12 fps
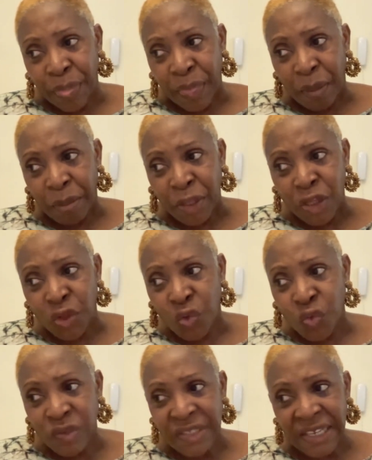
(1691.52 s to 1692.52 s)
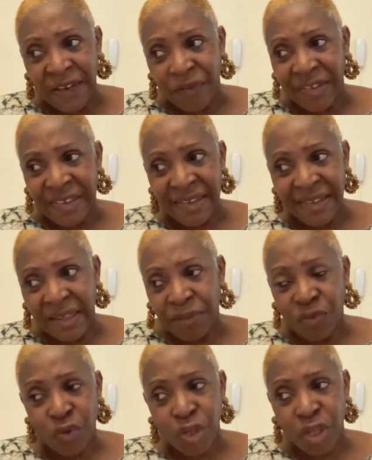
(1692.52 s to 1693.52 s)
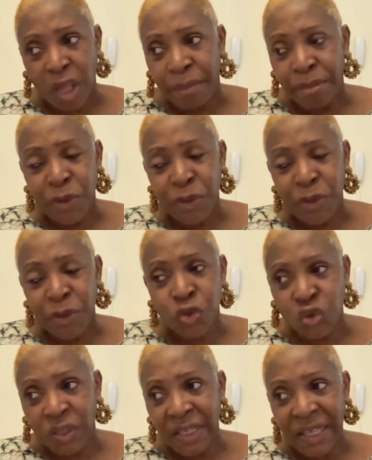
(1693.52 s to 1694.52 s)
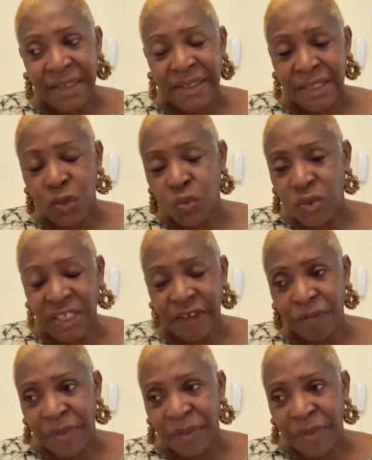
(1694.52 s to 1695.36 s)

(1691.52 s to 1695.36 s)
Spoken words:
But the two slavery systems were not mutually exclusive,